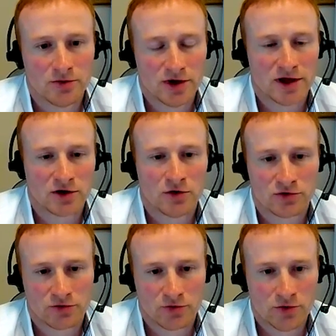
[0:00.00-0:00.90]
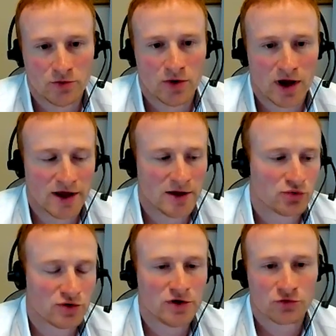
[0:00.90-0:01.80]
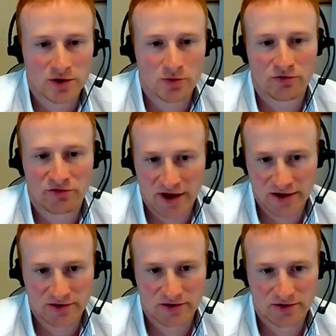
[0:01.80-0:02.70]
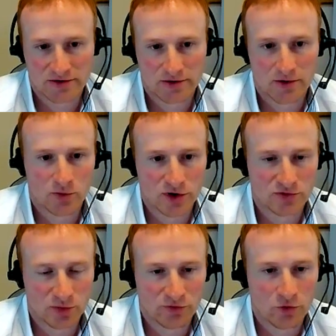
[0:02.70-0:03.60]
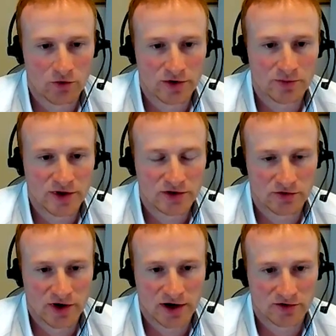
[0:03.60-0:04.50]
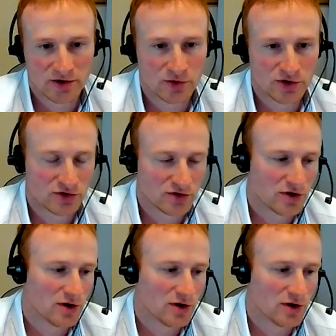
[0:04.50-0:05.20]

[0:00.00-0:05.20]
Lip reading: it goes through a pre-treatment phase, which before it meets the reactor, which